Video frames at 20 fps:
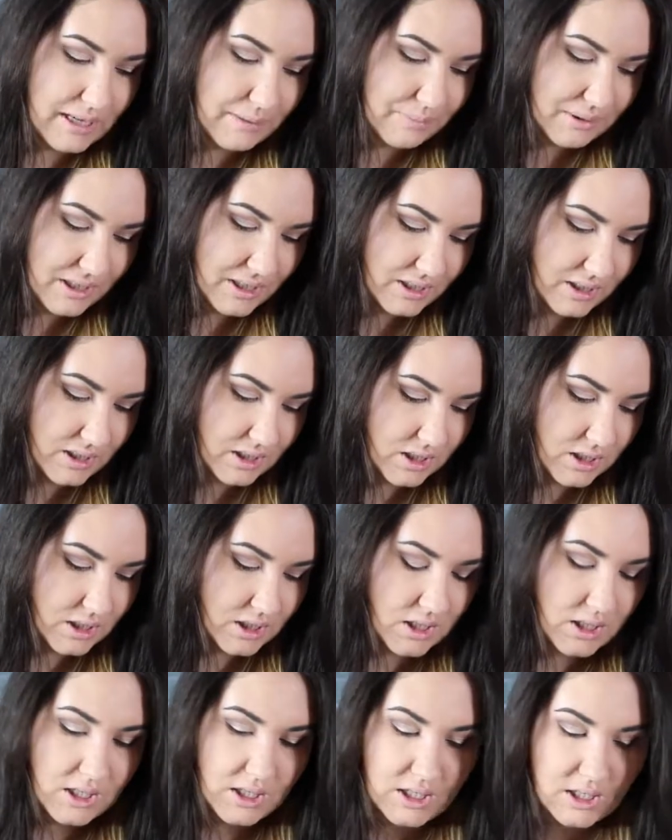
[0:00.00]
lippies.
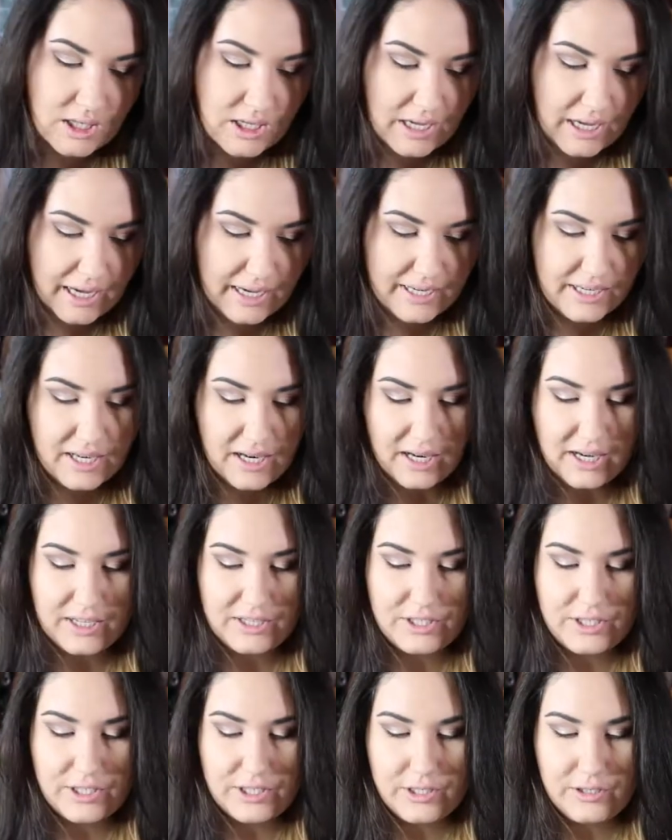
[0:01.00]
I
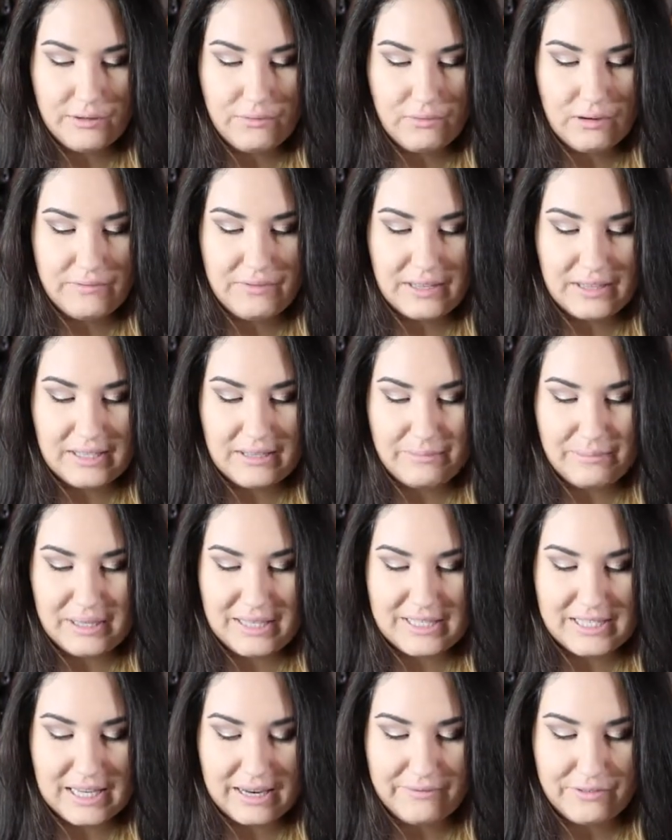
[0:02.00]
got 2 of the
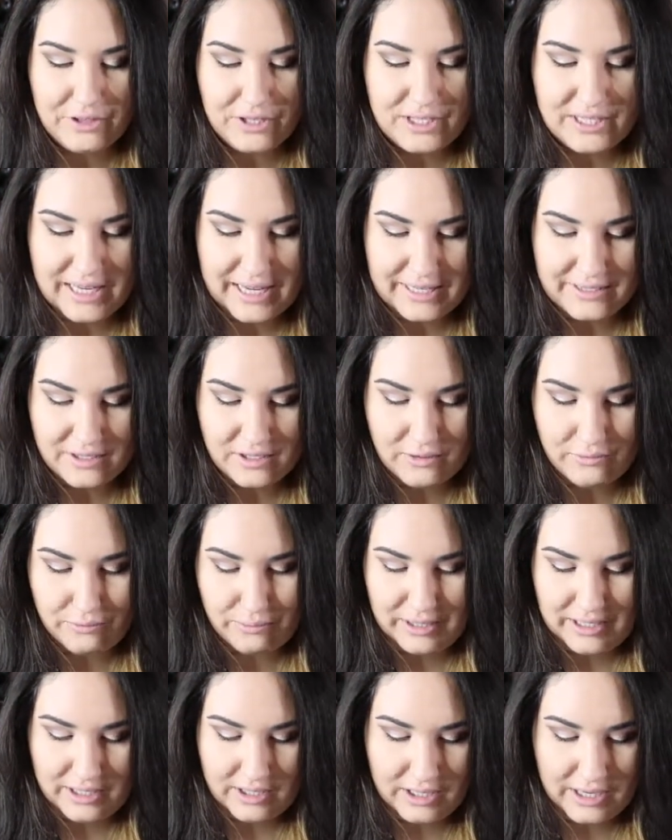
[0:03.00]
lippies after the days of the
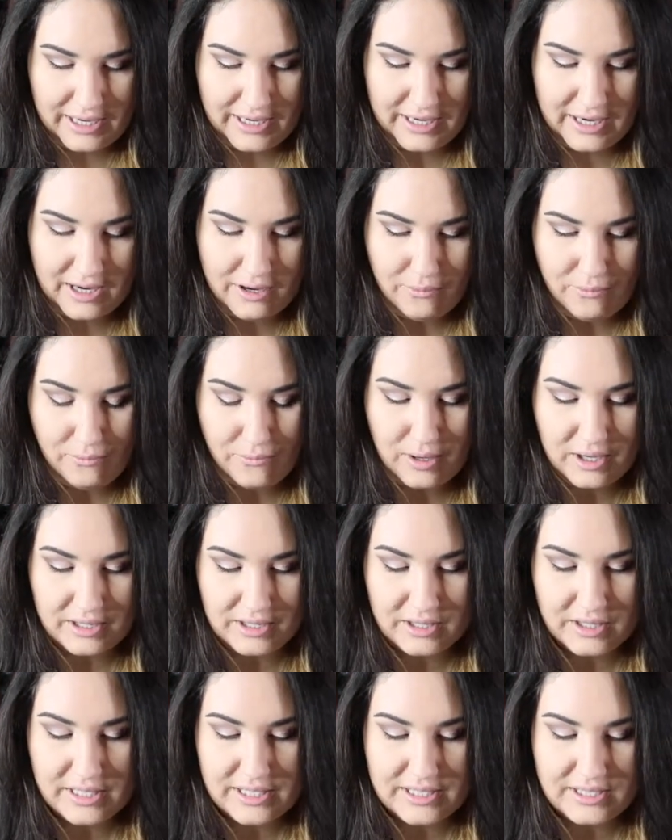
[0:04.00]
week. I got
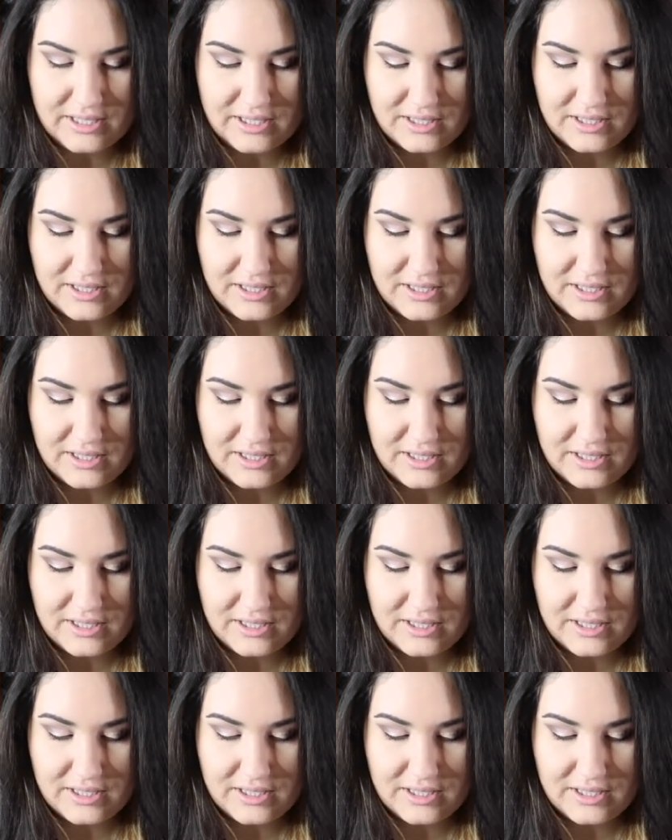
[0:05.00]
one in